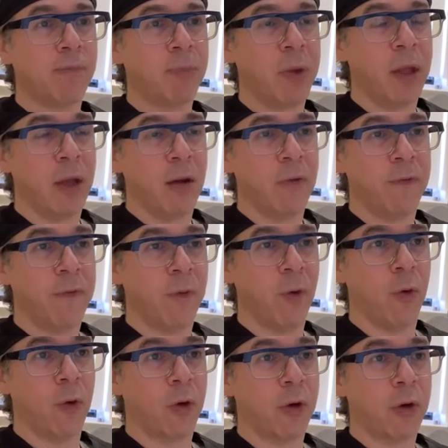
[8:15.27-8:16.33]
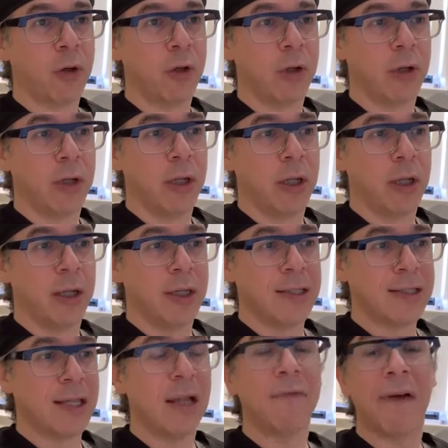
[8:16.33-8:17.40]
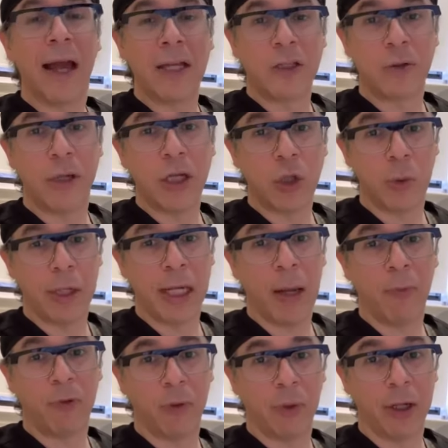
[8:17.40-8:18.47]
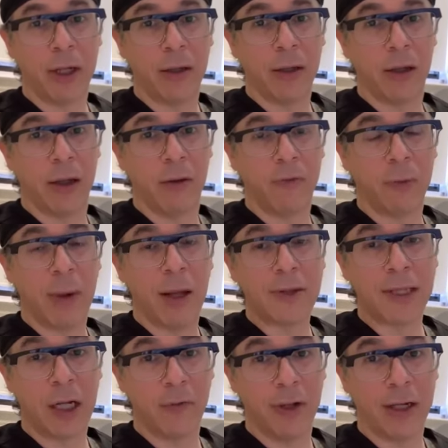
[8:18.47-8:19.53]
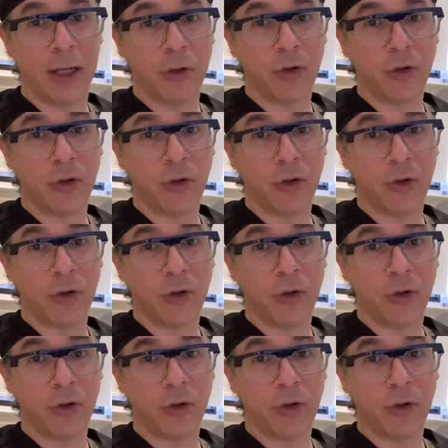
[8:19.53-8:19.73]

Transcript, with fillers: for self-isolation when you come from, the, uh, from outside of the country.